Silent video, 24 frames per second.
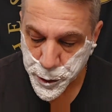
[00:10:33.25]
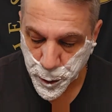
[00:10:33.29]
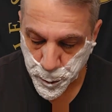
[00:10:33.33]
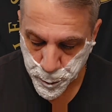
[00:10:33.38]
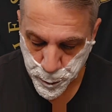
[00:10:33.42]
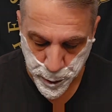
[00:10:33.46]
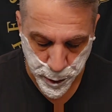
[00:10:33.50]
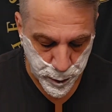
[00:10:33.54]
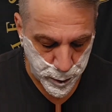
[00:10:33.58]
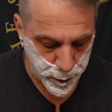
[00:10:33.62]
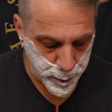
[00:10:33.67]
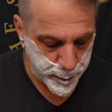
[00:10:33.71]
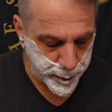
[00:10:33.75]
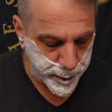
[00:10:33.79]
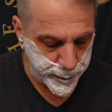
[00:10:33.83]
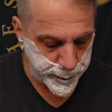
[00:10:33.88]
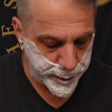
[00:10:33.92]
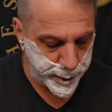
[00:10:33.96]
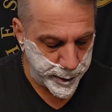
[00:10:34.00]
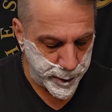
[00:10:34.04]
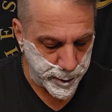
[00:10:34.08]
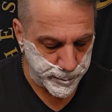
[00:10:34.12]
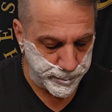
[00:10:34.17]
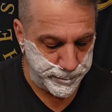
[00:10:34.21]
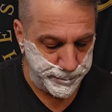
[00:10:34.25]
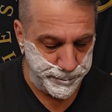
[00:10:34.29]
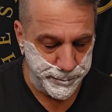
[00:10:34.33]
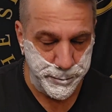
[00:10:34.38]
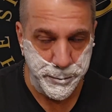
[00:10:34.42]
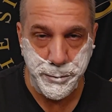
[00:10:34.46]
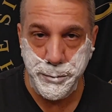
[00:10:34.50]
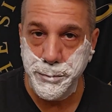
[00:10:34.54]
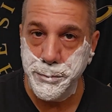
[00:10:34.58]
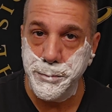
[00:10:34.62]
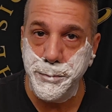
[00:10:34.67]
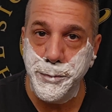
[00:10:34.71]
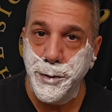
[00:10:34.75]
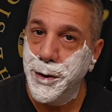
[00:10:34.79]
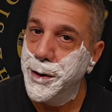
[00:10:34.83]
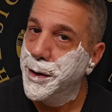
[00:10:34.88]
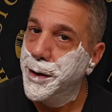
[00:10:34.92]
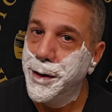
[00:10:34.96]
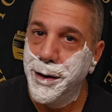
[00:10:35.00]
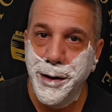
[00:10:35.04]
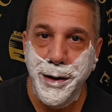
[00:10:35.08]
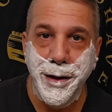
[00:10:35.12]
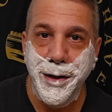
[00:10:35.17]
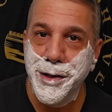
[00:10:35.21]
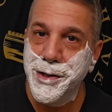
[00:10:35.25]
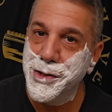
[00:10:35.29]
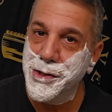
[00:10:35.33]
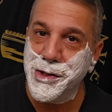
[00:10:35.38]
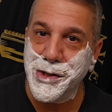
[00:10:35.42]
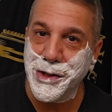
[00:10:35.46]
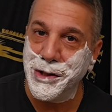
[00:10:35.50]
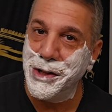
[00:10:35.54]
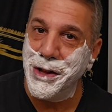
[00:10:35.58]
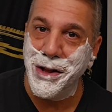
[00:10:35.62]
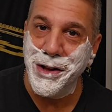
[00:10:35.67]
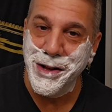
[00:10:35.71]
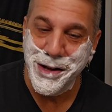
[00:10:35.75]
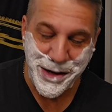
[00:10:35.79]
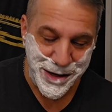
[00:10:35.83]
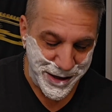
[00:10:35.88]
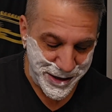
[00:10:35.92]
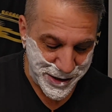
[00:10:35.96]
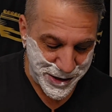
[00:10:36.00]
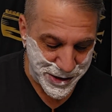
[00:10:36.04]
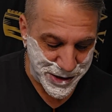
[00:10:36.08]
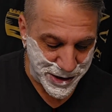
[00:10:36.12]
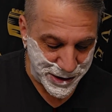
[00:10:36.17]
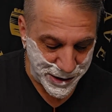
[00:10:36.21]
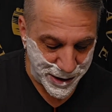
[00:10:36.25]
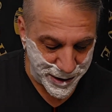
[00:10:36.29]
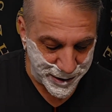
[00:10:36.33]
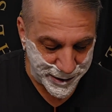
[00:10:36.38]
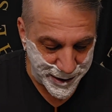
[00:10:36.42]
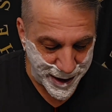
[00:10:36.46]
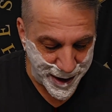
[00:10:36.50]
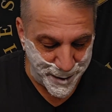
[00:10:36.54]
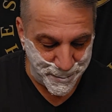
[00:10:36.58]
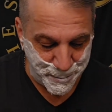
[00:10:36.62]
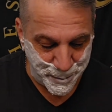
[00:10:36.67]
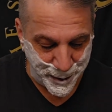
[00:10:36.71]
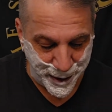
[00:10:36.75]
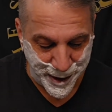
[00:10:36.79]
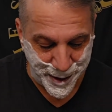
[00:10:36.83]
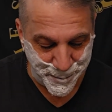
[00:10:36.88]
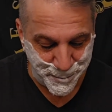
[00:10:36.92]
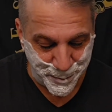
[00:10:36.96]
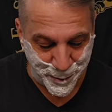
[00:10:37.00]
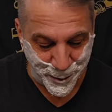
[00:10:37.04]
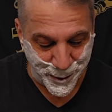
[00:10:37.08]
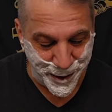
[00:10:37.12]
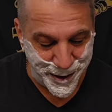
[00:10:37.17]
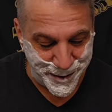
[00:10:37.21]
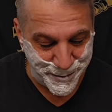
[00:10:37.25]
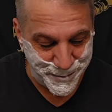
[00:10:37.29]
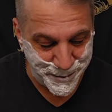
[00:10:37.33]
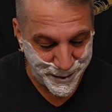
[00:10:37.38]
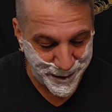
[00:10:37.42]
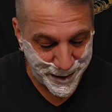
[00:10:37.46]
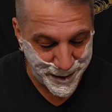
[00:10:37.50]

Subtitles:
soap went all the way over there. Slung that bad boy.